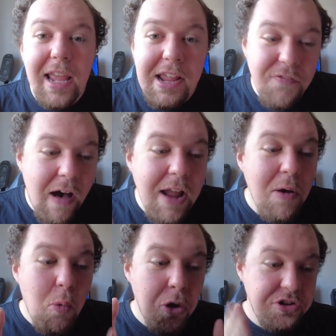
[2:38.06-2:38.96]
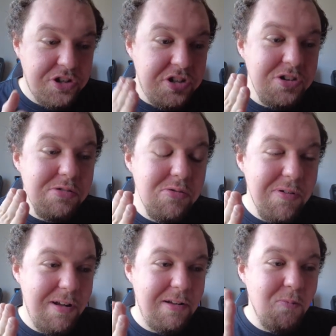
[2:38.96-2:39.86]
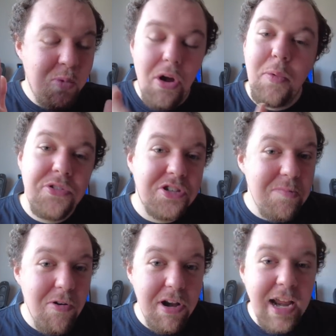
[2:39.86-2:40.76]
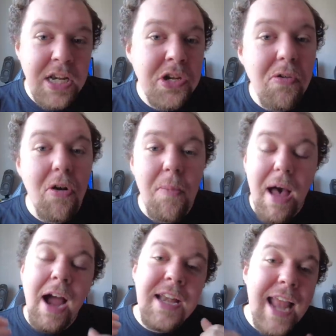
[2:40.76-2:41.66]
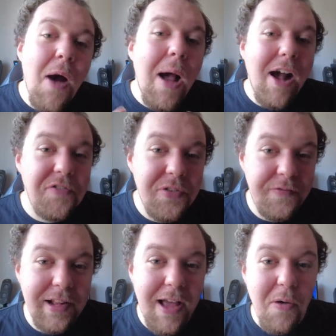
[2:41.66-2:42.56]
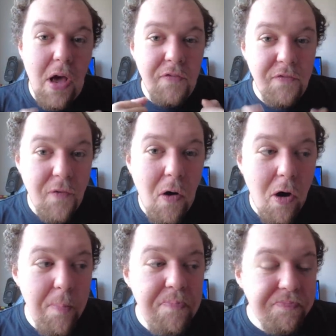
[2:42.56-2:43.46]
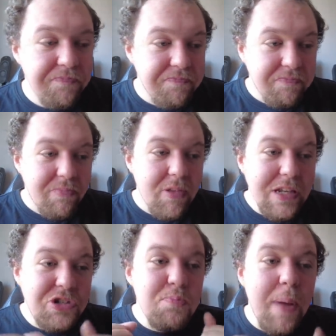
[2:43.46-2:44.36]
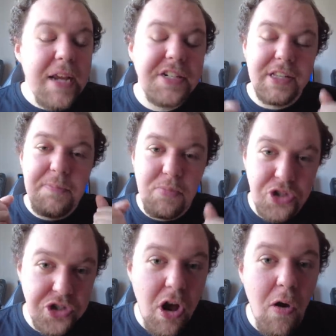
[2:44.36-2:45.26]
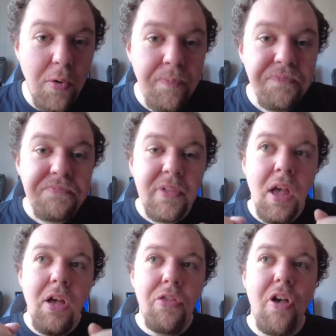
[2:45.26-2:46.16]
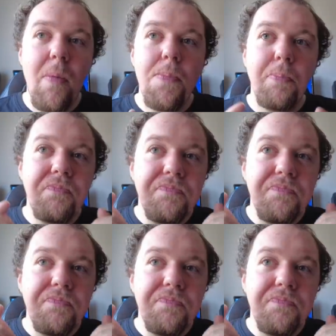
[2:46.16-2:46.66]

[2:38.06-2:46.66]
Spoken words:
If I want to work with someone in Europe, I now have to fill out a form to basically show that